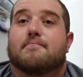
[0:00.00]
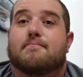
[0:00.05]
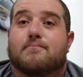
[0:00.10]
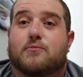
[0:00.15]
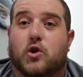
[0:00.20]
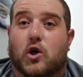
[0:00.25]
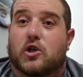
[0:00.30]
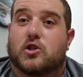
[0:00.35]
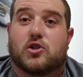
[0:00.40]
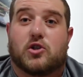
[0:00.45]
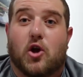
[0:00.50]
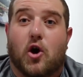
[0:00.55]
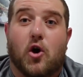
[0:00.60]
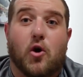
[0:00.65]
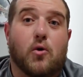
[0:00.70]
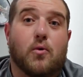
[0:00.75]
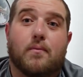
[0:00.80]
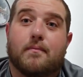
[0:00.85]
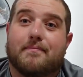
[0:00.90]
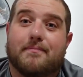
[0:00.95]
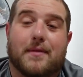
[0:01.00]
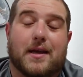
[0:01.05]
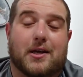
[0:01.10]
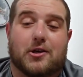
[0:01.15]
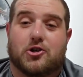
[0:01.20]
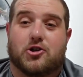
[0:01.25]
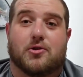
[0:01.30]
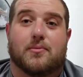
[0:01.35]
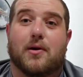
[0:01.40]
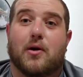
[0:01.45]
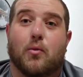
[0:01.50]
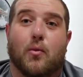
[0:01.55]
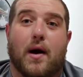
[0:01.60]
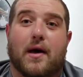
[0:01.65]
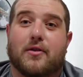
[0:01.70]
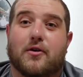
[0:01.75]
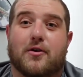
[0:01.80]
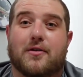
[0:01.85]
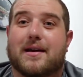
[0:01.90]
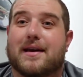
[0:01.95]
just know instrument
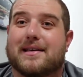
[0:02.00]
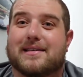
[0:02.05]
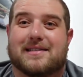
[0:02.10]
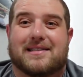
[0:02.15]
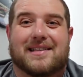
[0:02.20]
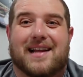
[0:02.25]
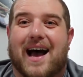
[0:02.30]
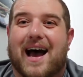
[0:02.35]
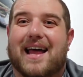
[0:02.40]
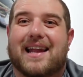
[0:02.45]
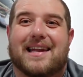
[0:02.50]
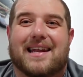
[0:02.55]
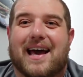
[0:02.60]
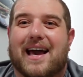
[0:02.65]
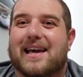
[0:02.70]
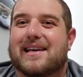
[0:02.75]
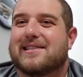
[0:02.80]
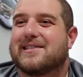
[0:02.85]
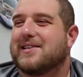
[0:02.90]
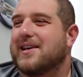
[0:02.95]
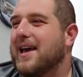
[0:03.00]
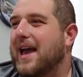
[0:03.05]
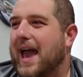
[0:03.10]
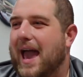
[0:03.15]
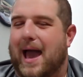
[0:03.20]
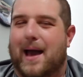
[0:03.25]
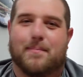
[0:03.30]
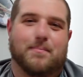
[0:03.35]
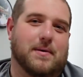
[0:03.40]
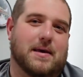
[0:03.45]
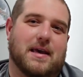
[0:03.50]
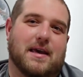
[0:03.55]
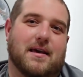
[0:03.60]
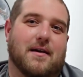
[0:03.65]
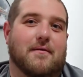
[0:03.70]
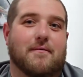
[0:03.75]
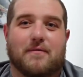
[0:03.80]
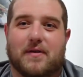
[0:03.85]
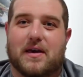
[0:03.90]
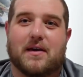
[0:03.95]
weather is not nice, happy
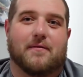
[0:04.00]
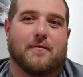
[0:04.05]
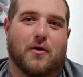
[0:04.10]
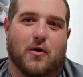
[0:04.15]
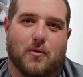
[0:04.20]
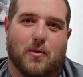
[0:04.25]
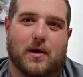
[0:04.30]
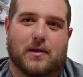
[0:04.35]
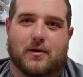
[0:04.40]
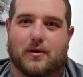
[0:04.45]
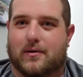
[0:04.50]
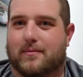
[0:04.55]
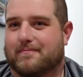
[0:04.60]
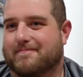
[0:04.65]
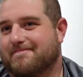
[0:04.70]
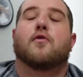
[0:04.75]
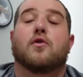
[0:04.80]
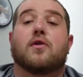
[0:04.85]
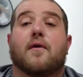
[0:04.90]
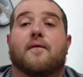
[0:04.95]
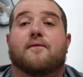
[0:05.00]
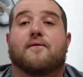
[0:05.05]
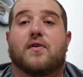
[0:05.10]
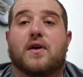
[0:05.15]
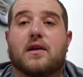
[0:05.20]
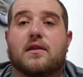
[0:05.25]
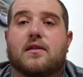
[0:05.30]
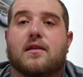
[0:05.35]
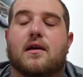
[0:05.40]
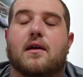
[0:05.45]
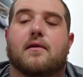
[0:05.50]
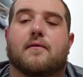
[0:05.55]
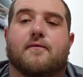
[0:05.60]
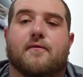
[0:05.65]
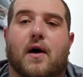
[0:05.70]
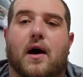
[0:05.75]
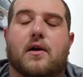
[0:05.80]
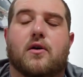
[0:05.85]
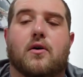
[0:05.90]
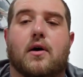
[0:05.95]
VFR weather. For the 5th and
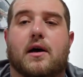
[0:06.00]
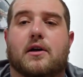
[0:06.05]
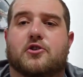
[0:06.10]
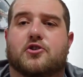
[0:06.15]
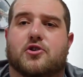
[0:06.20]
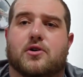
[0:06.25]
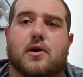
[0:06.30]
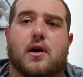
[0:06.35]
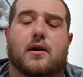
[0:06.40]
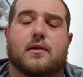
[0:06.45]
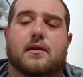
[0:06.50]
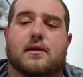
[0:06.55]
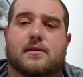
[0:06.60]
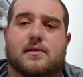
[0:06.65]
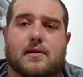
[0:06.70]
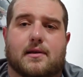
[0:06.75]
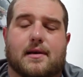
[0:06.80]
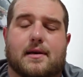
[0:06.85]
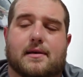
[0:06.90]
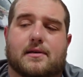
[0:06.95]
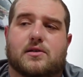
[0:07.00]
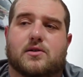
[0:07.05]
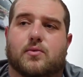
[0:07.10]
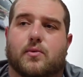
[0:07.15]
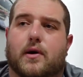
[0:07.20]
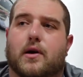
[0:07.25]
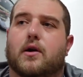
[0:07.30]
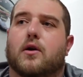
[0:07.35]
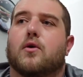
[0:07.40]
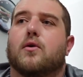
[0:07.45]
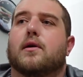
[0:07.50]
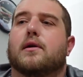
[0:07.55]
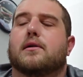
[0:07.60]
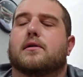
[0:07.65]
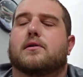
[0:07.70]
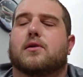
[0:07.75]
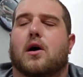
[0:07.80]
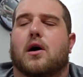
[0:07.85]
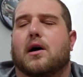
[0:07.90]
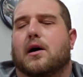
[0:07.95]
final entry on this list, we are going to
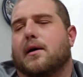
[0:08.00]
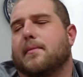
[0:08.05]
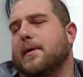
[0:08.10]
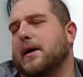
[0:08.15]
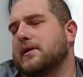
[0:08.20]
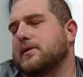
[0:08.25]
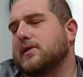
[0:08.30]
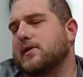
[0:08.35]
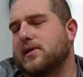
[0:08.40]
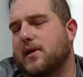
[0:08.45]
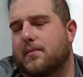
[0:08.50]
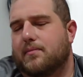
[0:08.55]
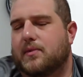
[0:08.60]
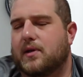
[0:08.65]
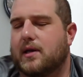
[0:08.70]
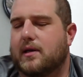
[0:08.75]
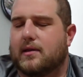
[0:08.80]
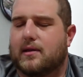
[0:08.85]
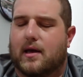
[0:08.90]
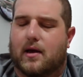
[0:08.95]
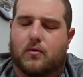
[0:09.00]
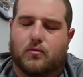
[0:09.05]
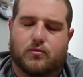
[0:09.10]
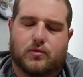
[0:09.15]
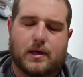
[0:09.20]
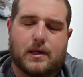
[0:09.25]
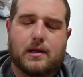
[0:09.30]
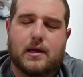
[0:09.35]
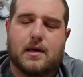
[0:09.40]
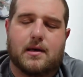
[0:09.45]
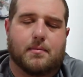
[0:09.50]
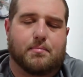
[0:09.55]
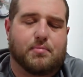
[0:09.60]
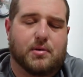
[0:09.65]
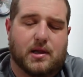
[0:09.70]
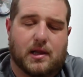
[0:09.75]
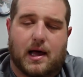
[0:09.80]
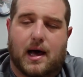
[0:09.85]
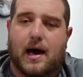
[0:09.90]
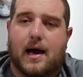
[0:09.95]
talk about something that really
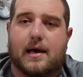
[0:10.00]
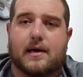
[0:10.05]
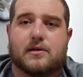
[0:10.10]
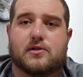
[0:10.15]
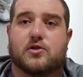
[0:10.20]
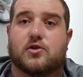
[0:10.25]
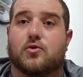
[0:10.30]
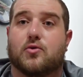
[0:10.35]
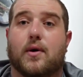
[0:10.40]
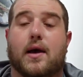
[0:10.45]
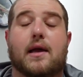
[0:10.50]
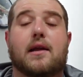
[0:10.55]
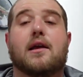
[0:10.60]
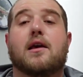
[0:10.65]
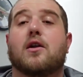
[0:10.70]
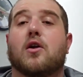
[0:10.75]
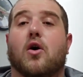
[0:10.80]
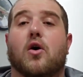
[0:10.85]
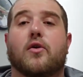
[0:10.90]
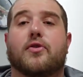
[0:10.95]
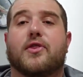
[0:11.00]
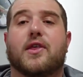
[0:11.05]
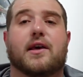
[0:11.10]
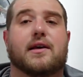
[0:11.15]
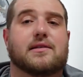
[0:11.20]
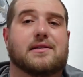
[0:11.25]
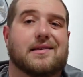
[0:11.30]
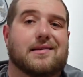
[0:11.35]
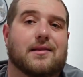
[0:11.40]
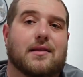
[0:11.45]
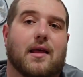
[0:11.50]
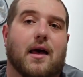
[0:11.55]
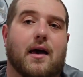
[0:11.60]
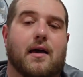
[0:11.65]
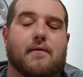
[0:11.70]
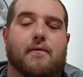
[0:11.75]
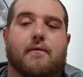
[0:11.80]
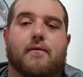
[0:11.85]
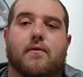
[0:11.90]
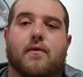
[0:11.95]
applies to any and all things in
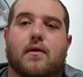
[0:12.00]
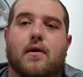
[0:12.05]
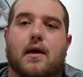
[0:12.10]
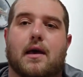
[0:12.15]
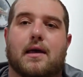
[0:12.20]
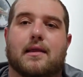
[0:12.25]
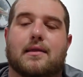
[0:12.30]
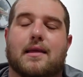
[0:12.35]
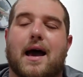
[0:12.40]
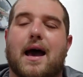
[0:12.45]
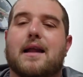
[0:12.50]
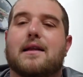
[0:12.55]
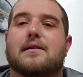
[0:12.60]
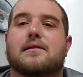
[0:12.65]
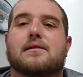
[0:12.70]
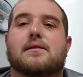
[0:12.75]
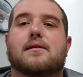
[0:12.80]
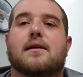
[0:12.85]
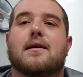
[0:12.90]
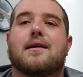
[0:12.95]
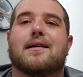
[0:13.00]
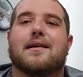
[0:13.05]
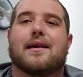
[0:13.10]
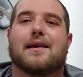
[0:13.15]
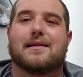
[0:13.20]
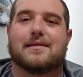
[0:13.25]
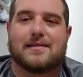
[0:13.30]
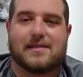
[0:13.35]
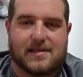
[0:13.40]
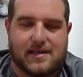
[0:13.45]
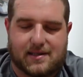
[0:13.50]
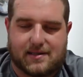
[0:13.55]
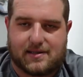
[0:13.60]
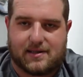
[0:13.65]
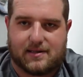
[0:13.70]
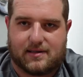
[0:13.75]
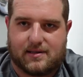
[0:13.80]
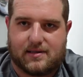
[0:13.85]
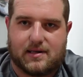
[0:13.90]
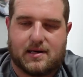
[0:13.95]
life, and that is
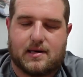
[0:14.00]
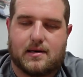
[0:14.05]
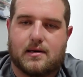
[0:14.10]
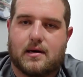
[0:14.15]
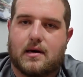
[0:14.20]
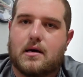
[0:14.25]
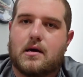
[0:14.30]
consistency.